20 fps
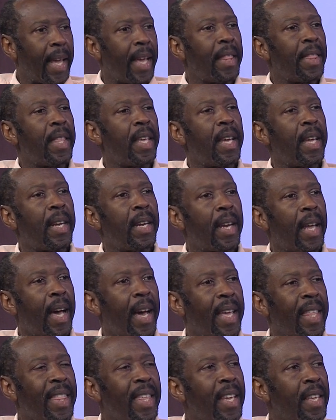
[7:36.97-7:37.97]
and then
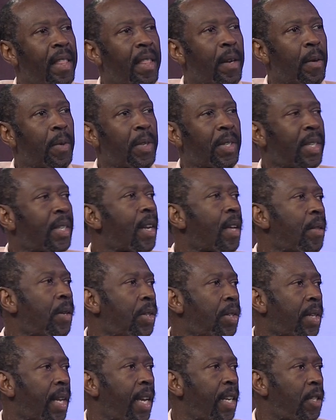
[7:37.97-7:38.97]
I think there was another
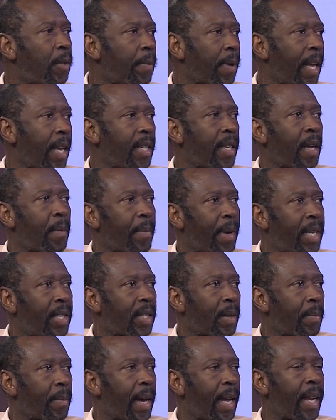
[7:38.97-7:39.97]
stage play done by
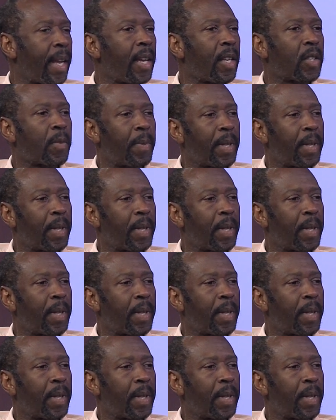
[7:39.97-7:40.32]
somebody else.